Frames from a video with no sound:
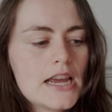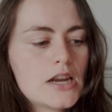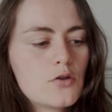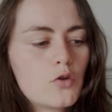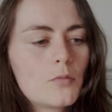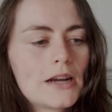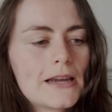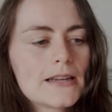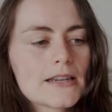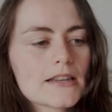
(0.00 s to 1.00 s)

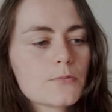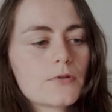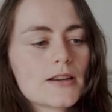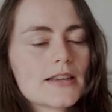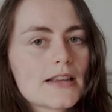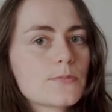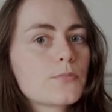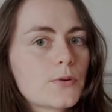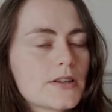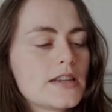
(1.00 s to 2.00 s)
Normally it does the presets
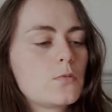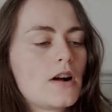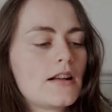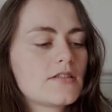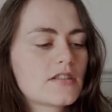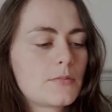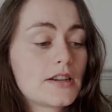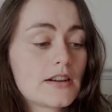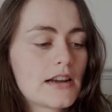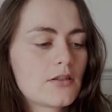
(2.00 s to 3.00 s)
pretty well, so my
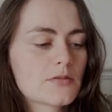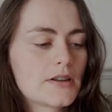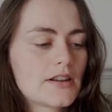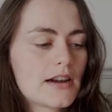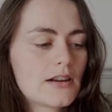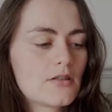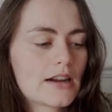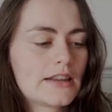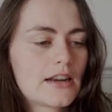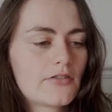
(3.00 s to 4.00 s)
dialogue's my dialogue,
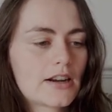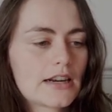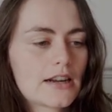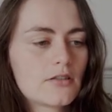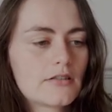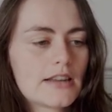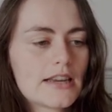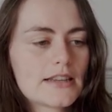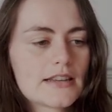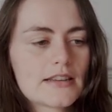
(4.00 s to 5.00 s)
and then if I click on
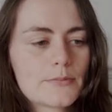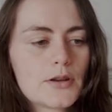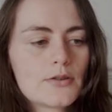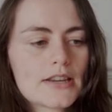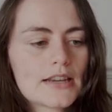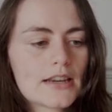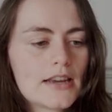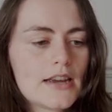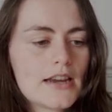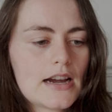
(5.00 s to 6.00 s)
this is music,
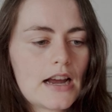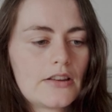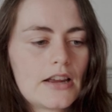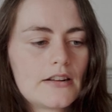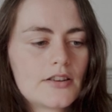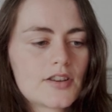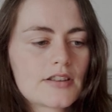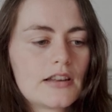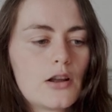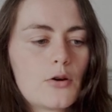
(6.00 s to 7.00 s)
and then I
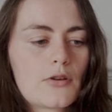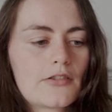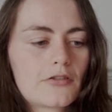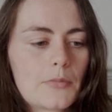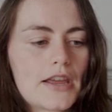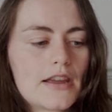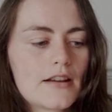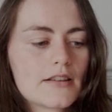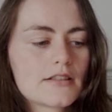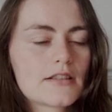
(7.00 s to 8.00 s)
just lower it from
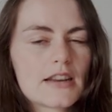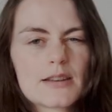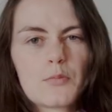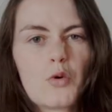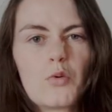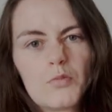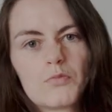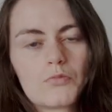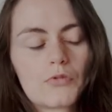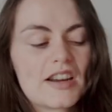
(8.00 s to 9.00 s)
here so that it's more
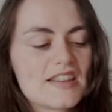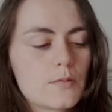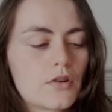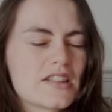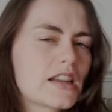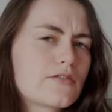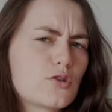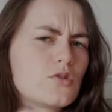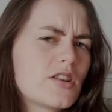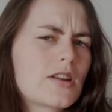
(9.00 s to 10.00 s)
reasonable instead of
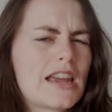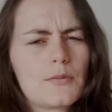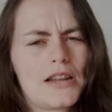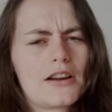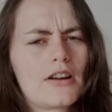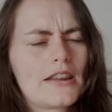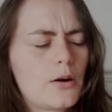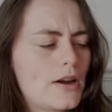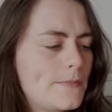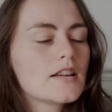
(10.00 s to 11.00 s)
audio gain and playing around that
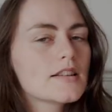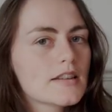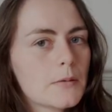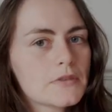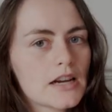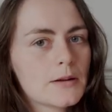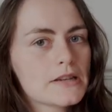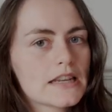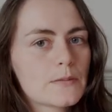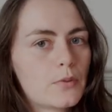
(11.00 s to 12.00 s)
way. Sometimes
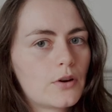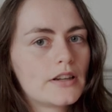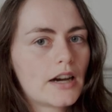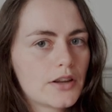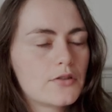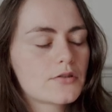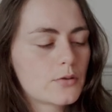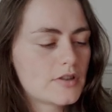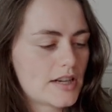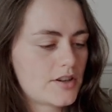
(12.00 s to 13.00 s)
at this point I use
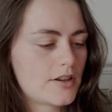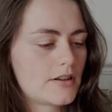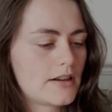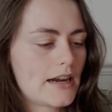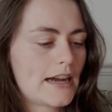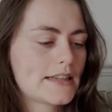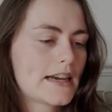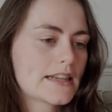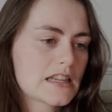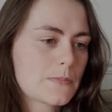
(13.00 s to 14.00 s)
Audition, and
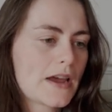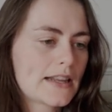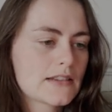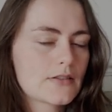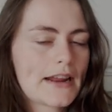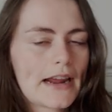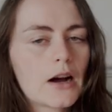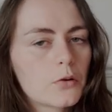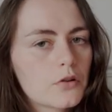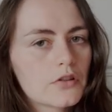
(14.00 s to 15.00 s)
that depends on
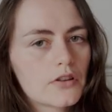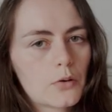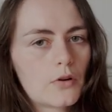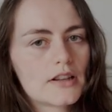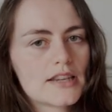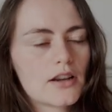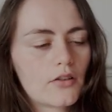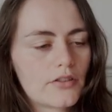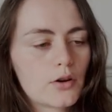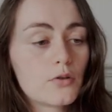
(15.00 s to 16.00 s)
how good the quality
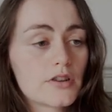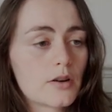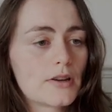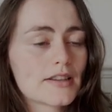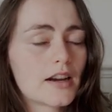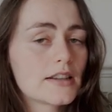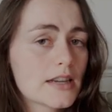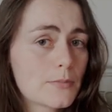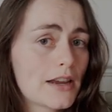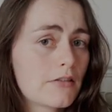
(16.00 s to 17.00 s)
of the audio is. I
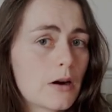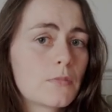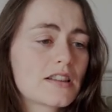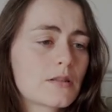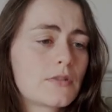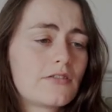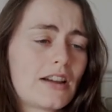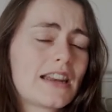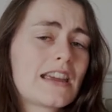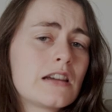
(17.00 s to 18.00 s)
did play around with some
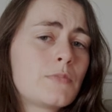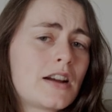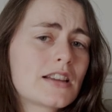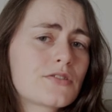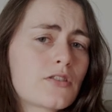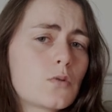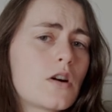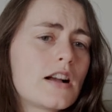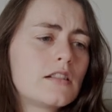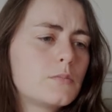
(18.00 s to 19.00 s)
lavalier mics for a
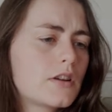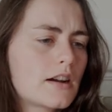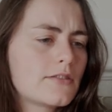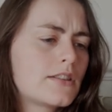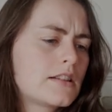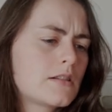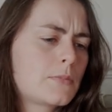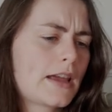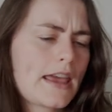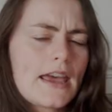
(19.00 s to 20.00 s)
while, but I found that
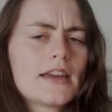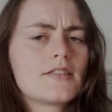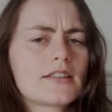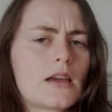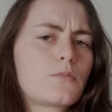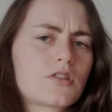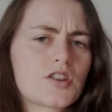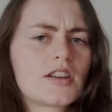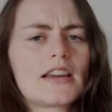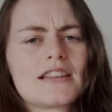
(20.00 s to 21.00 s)
my hair just kept
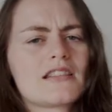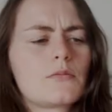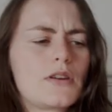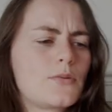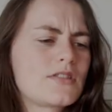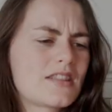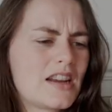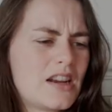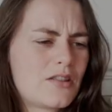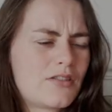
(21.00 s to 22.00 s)
brushing against them and it was
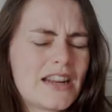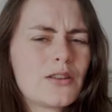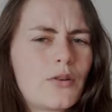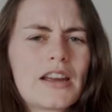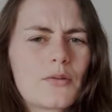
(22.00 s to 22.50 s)
really annoying.